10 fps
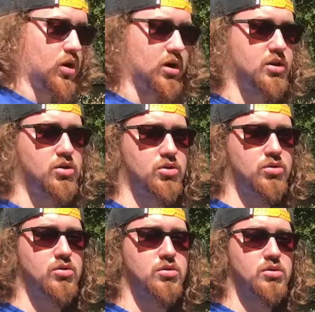want to
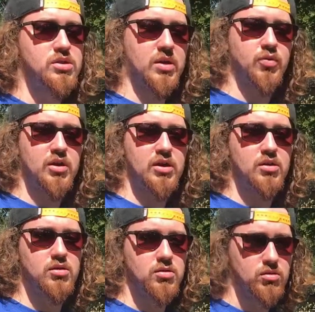do
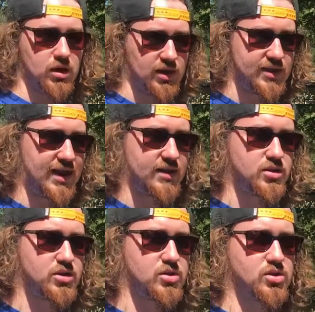something like that,
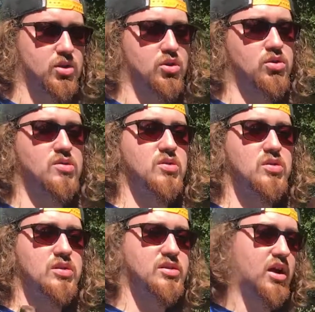just so
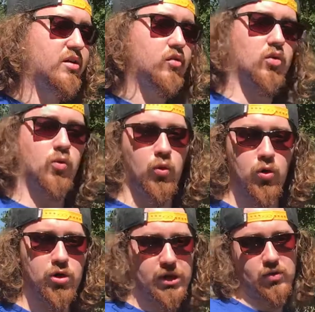it's kind of
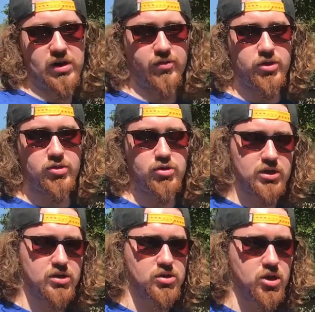rewarding whenever you do
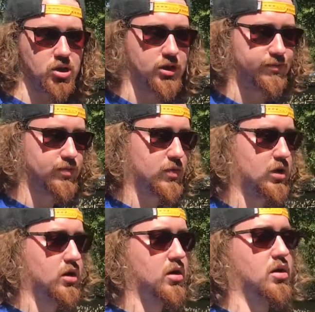hit the target,
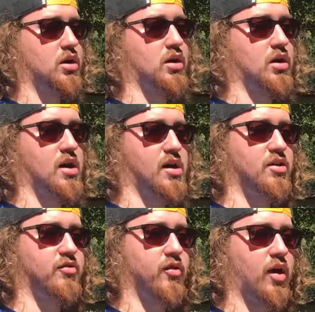and it
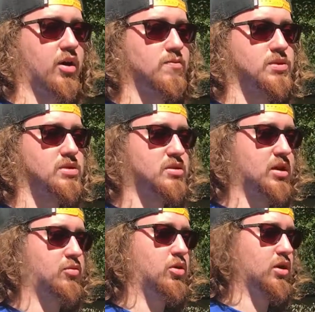kind of helps
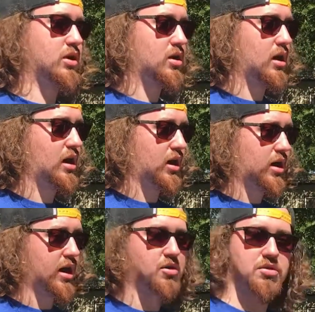stimulate
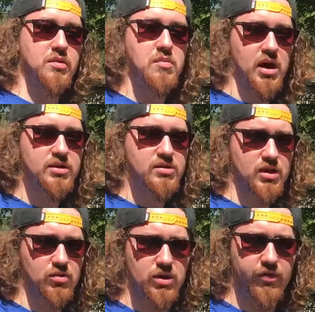a healthy
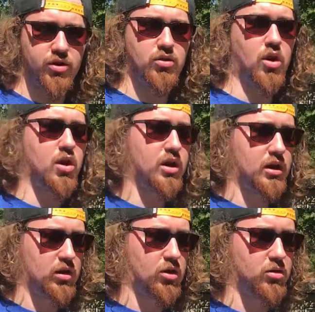mindset whenever you are
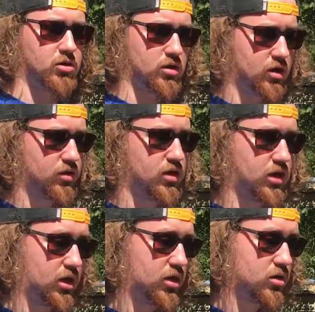hitting
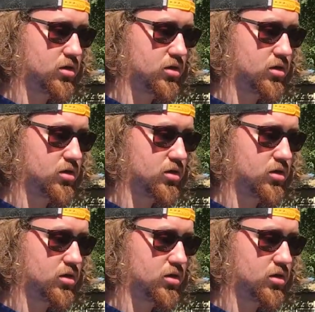the